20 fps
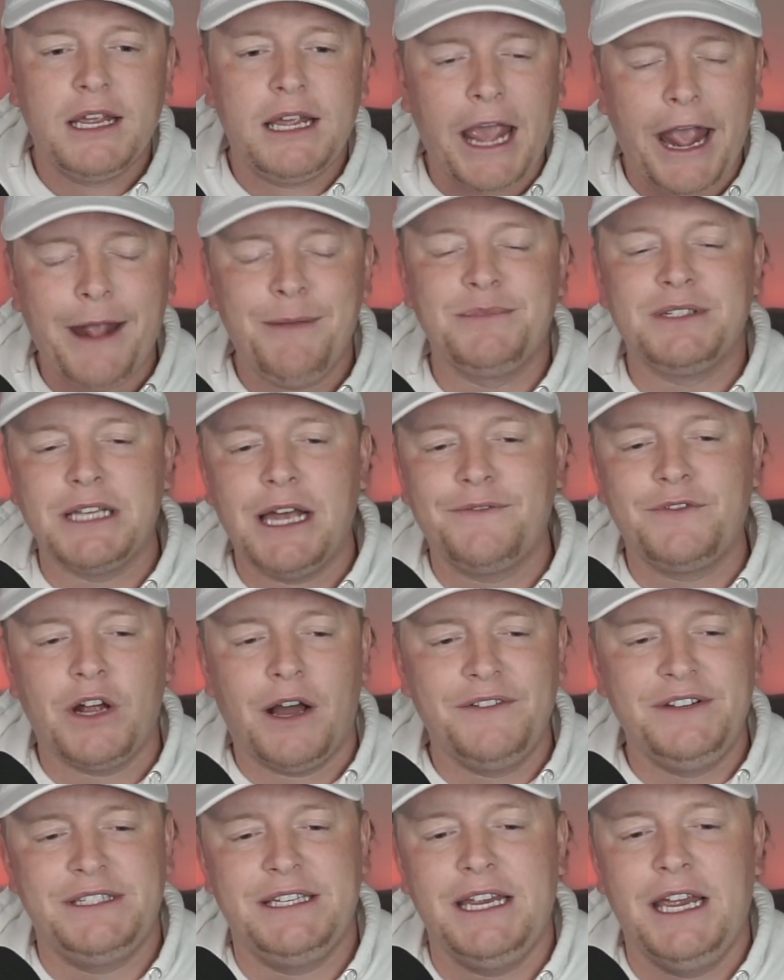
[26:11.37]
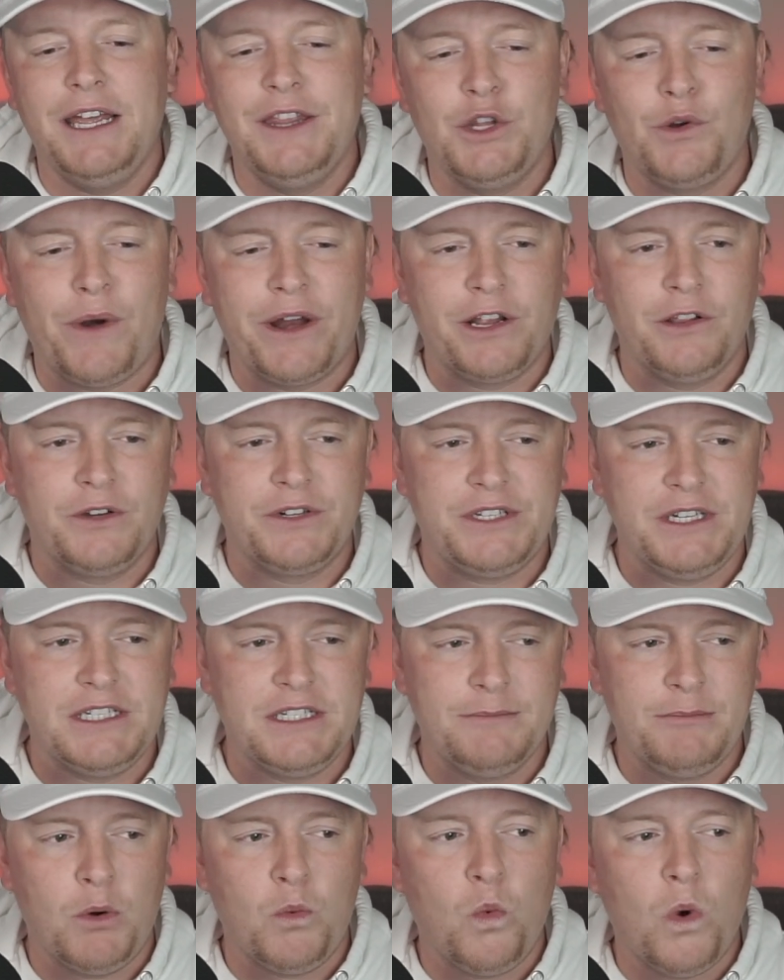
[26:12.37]
games left, obviously, in the regular
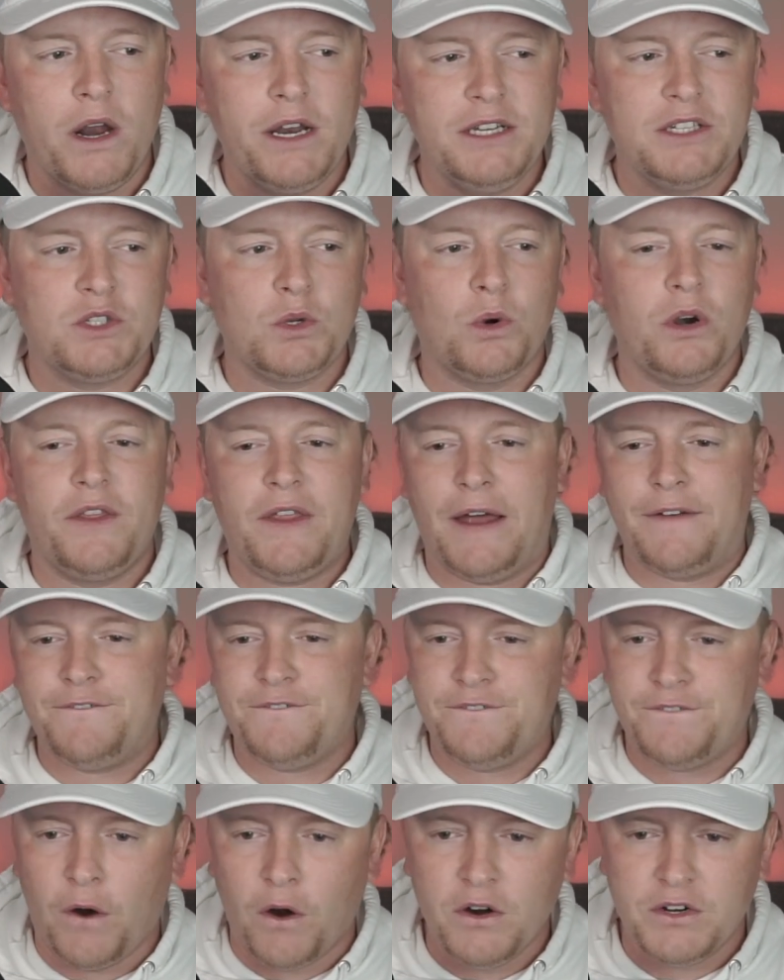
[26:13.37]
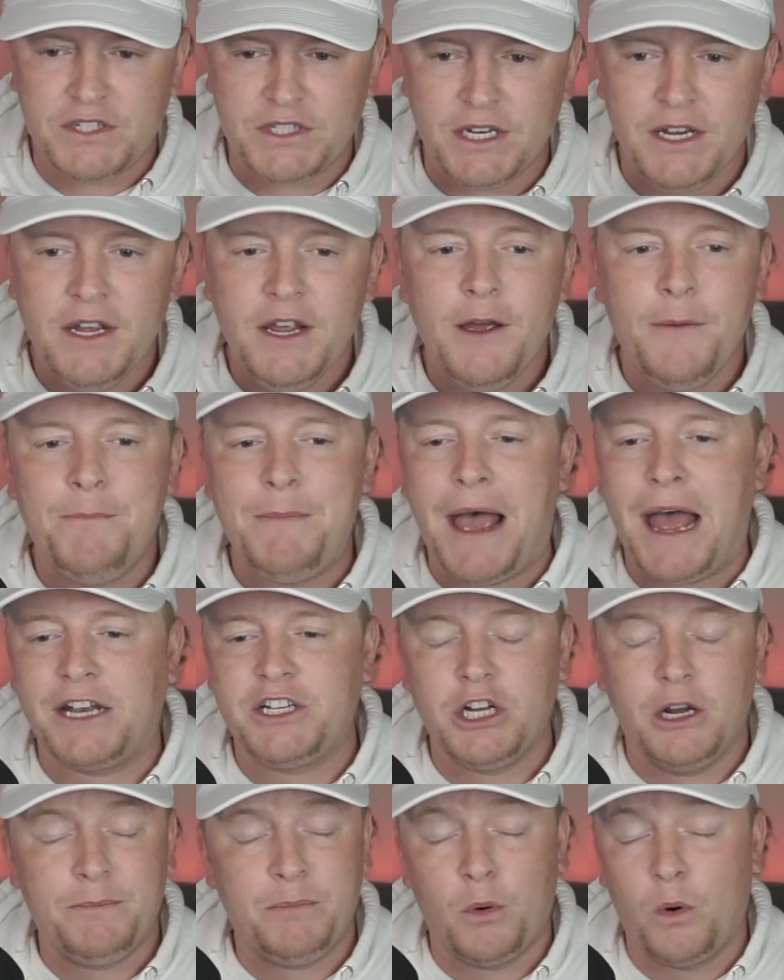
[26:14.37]
season, but what is sort of that first
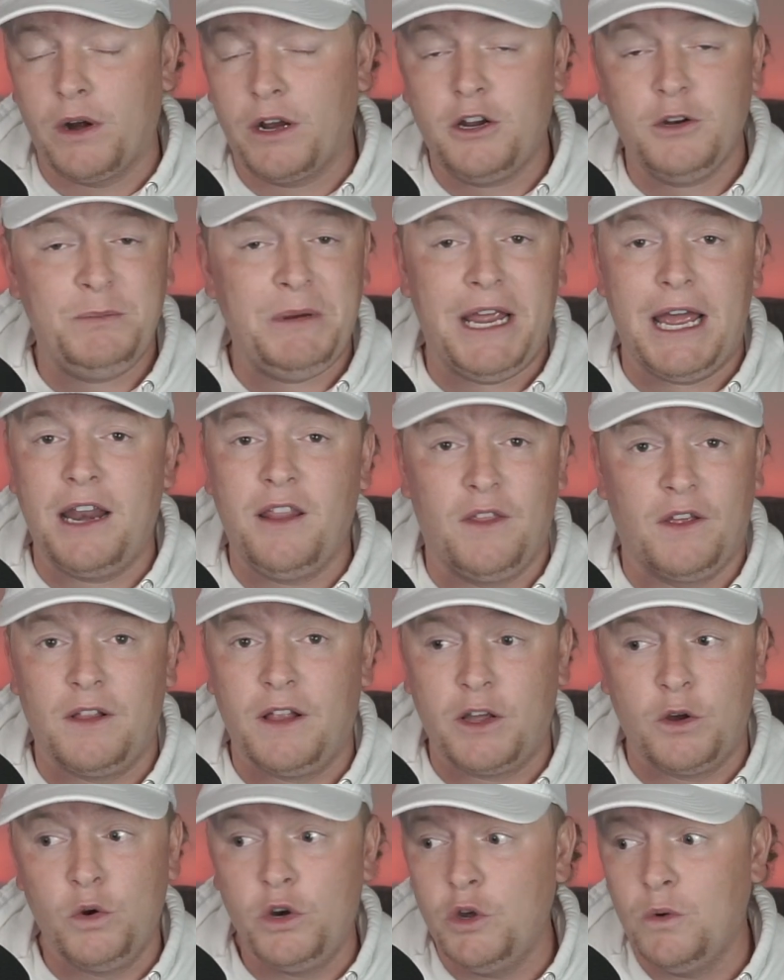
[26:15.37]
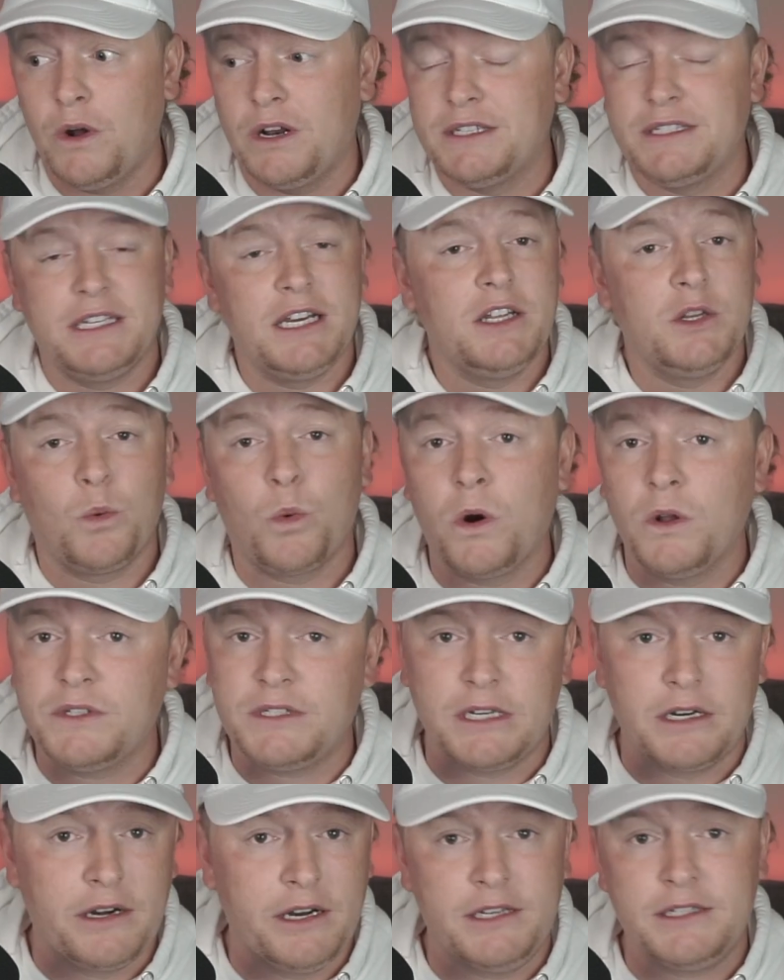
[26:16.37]
matchup, or it could be anything, like who do you want to see in the World
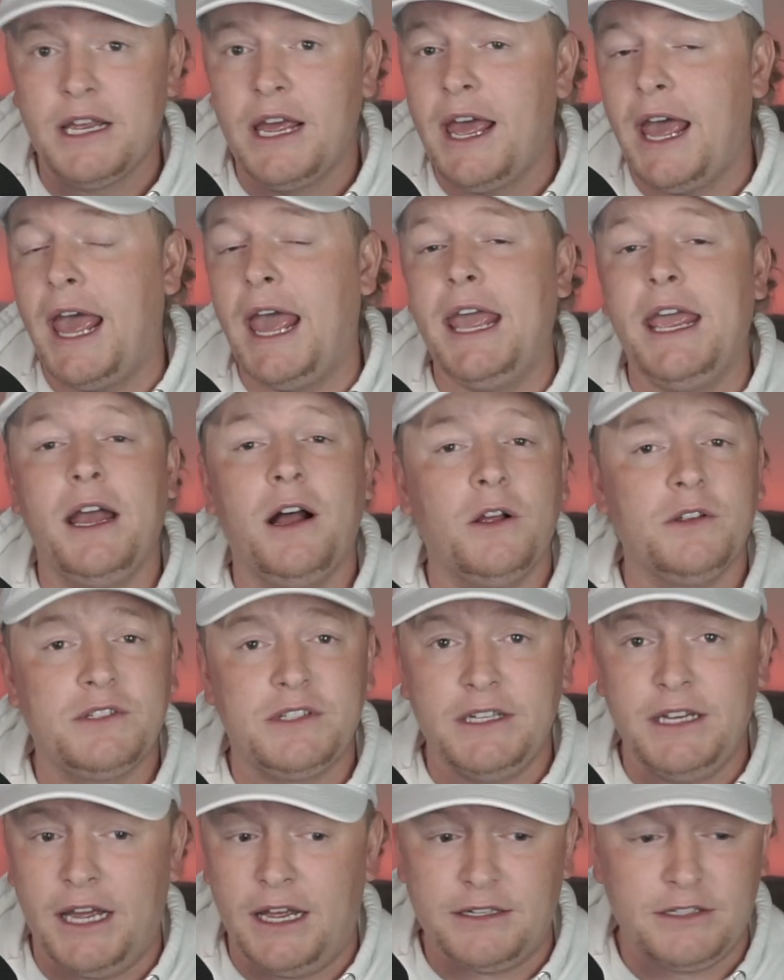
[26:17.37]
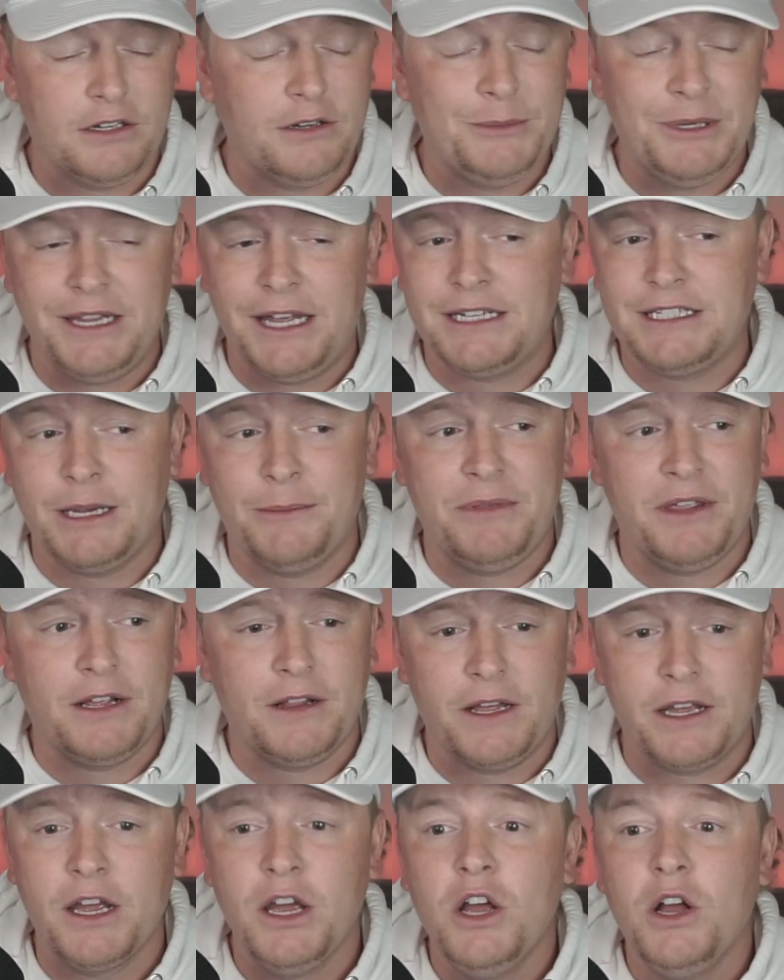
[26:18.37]
Series, ALCS, you know what I mean, that type of thing.
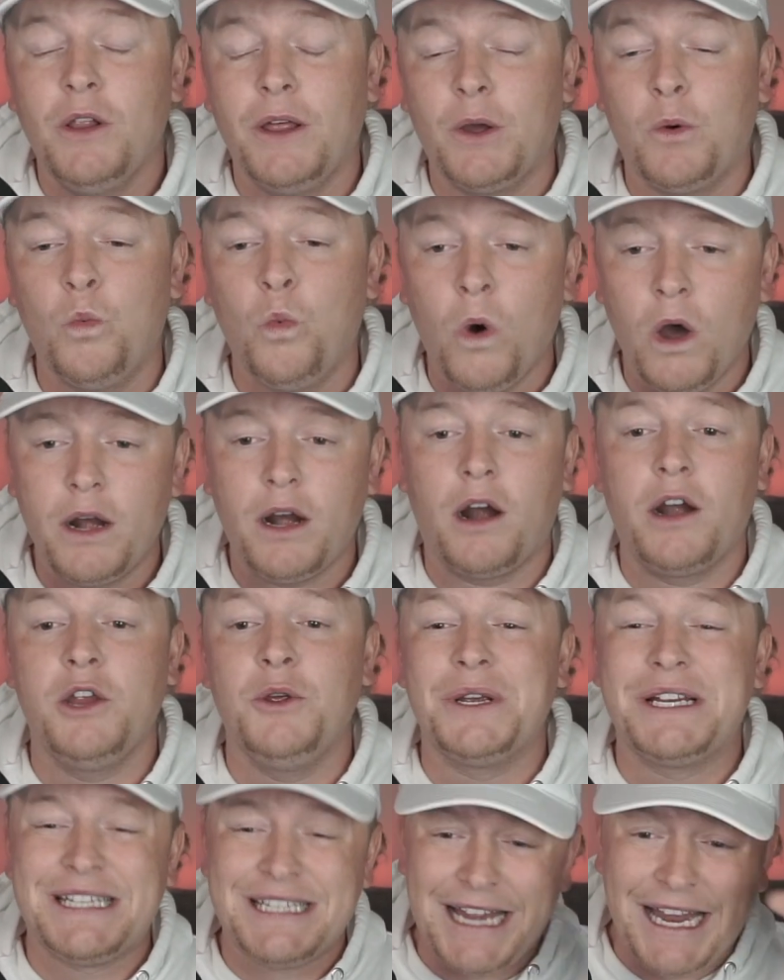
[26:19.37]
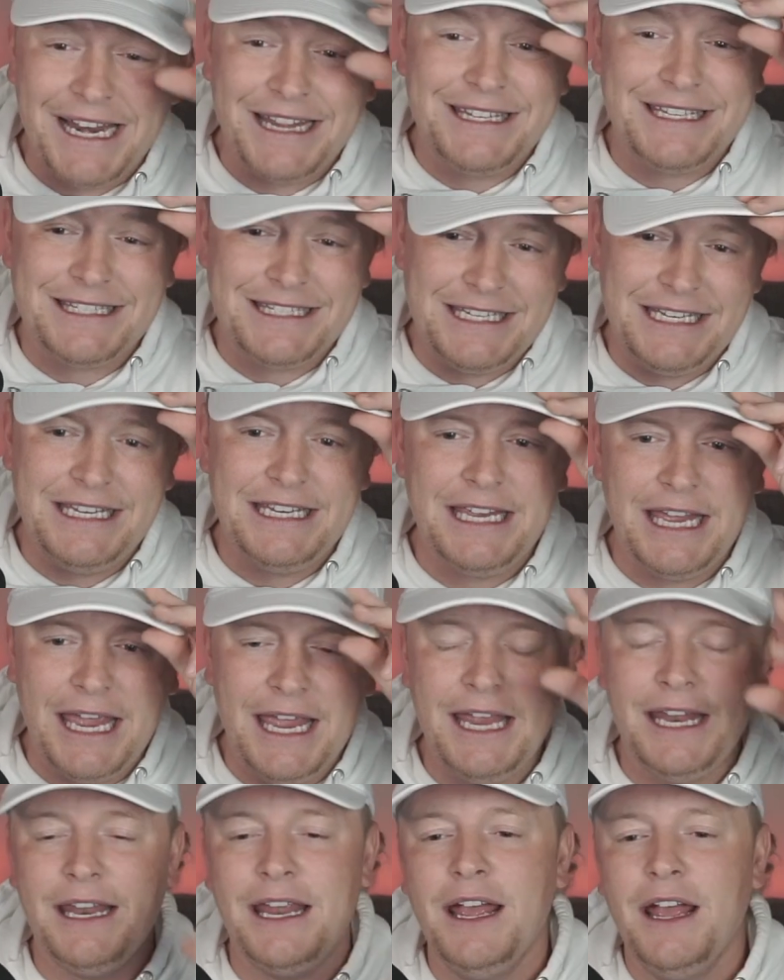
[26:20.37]
Like what are you excited to see
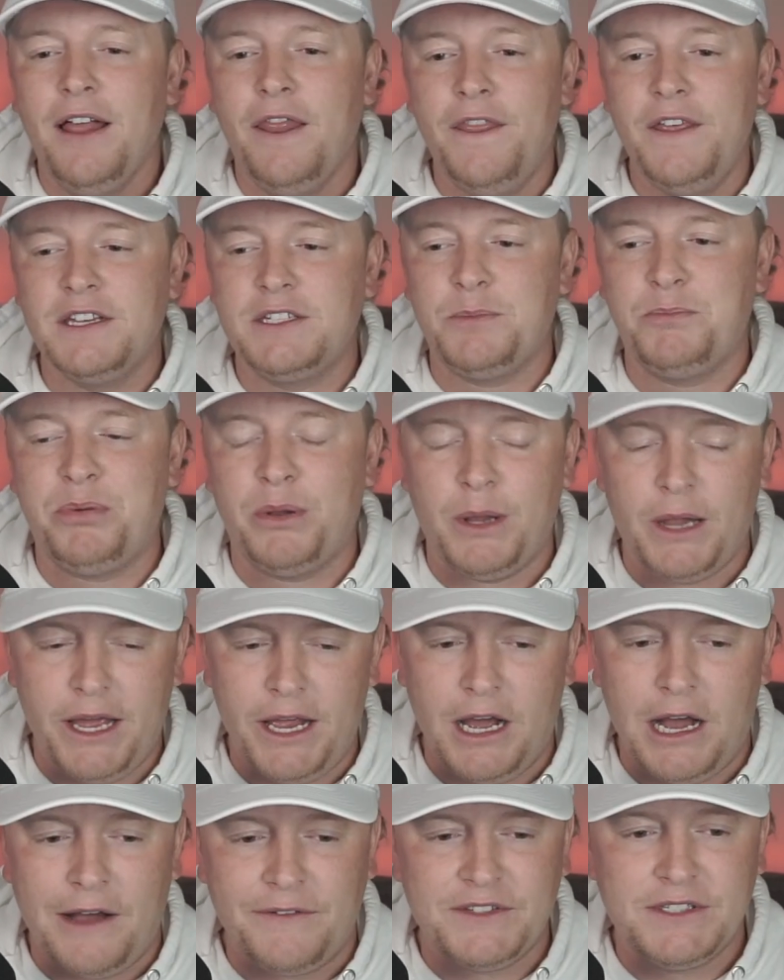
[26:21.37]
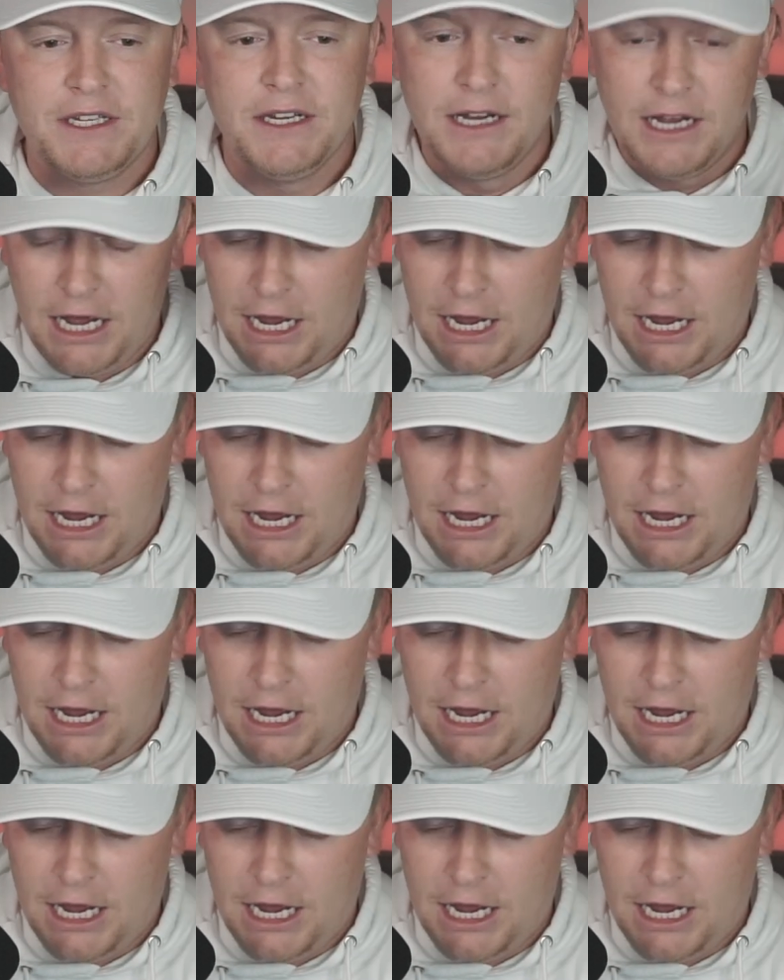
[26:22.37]
in this playoffs